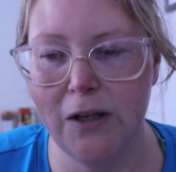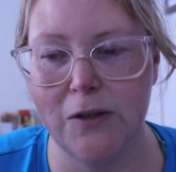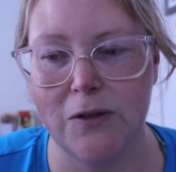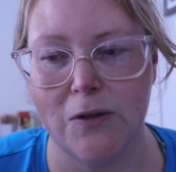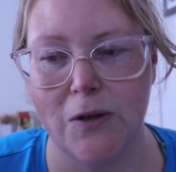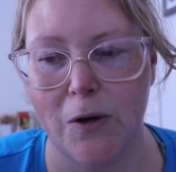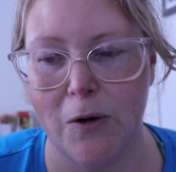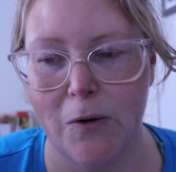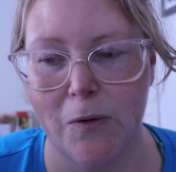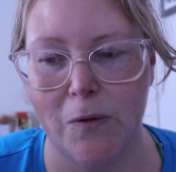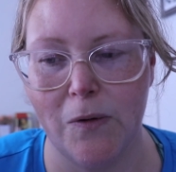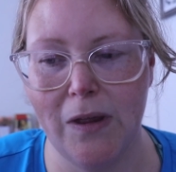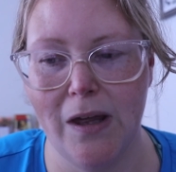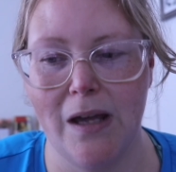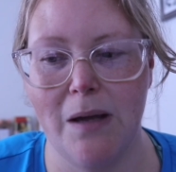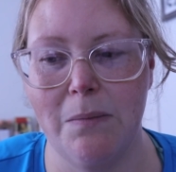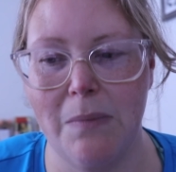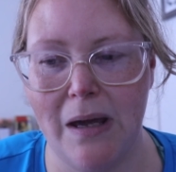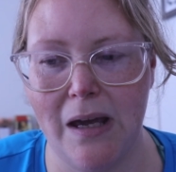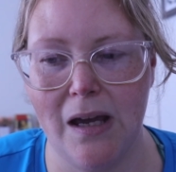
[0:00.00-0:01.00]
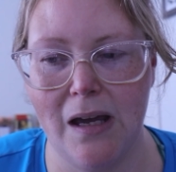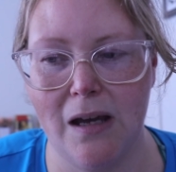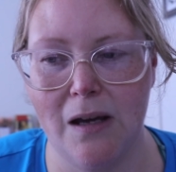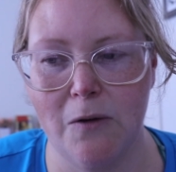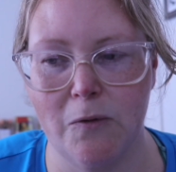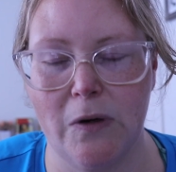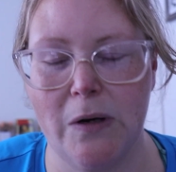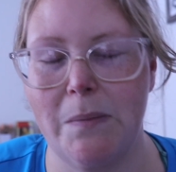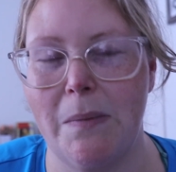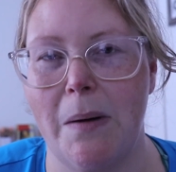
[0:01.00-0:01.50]
So they may
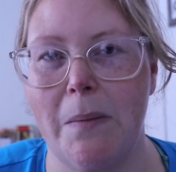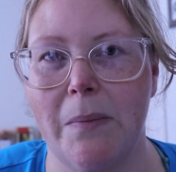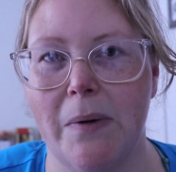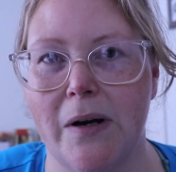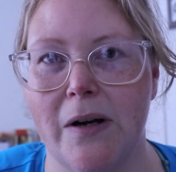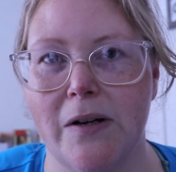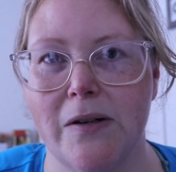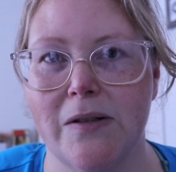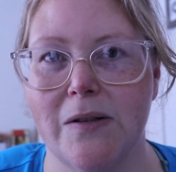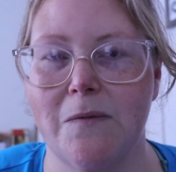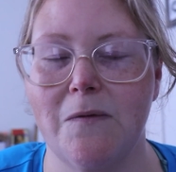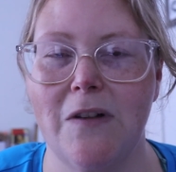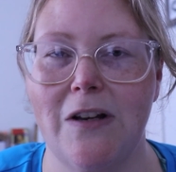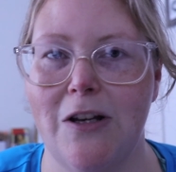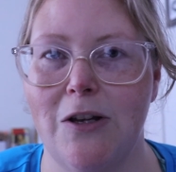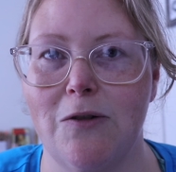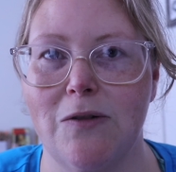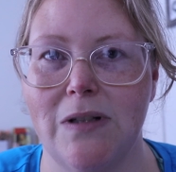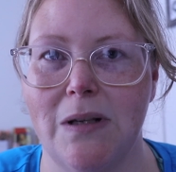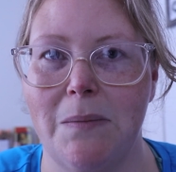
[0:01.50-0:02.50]
remember some videos